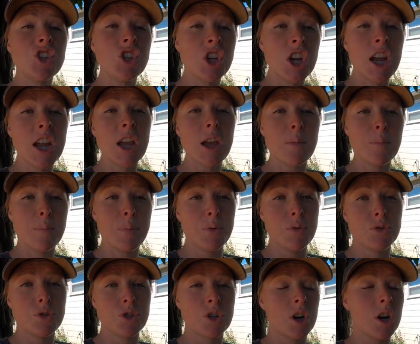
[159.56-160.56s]
chick
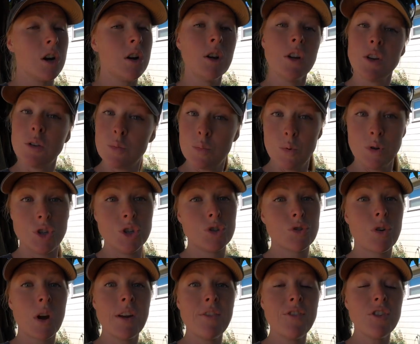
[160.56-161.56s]
booster, which is
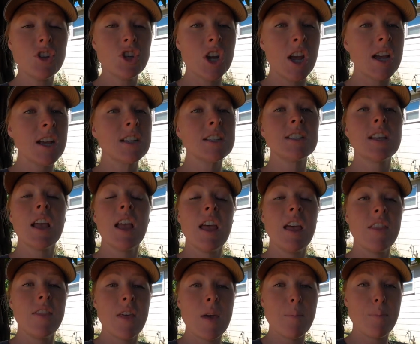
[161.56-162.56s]
great for chicks.
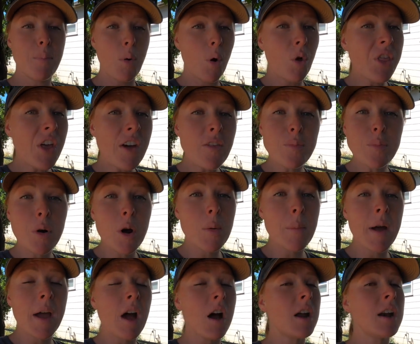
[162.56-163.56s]
They both have
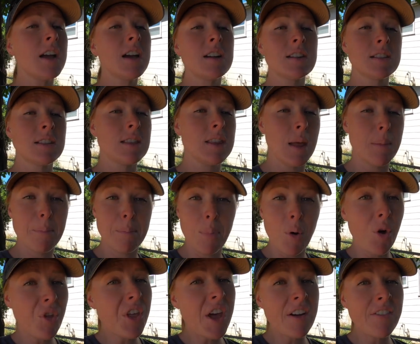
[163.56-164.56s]
probiotics, they
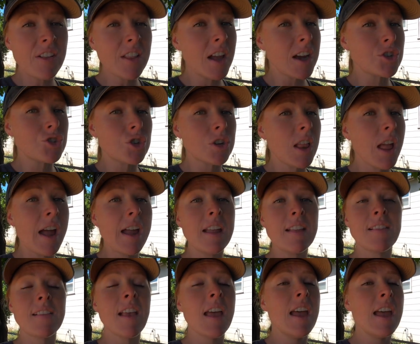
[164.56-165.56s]
both have
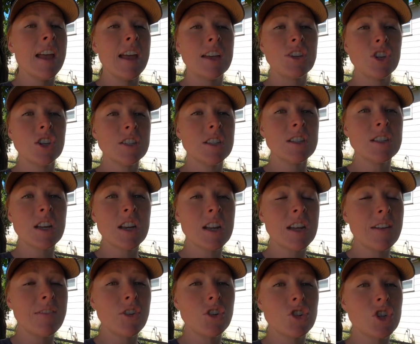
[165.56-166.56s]
electrolytes. It just is gonna
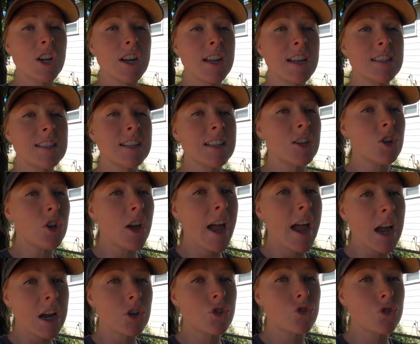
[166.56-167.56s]
give your chickens a little
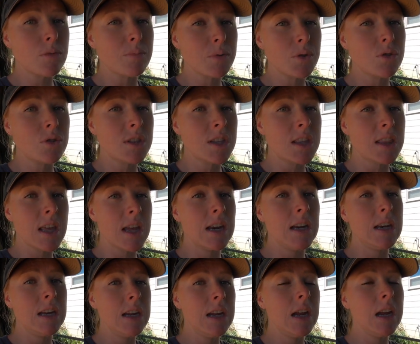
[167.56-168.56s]
extra boost that they
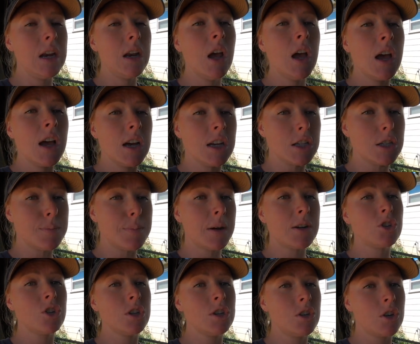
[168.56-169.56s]
need,
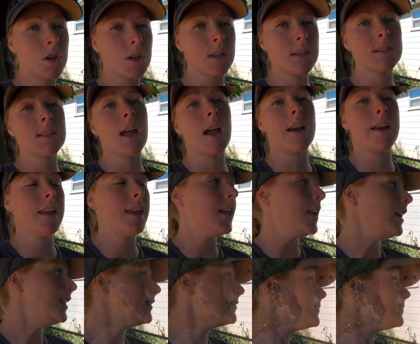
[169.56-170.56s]
especially during this kind of heat.